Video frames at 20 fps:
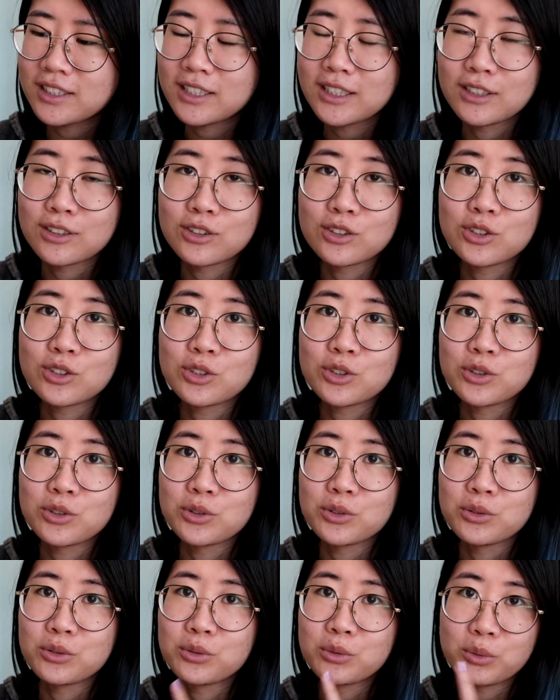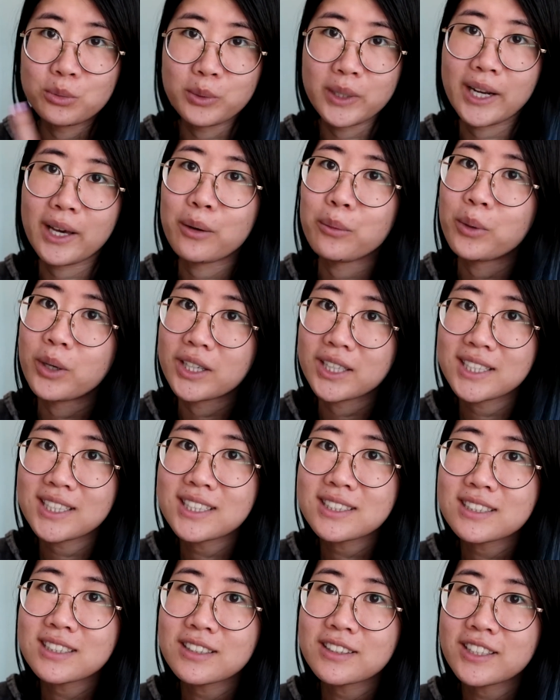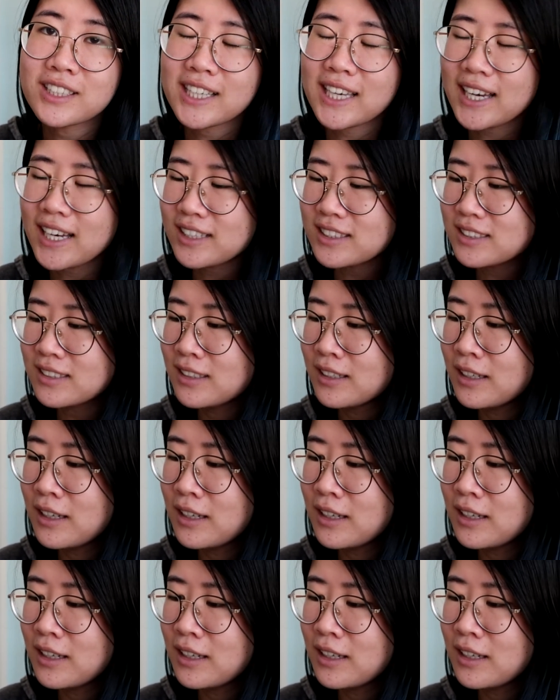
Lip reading: into what I wanted it to look as.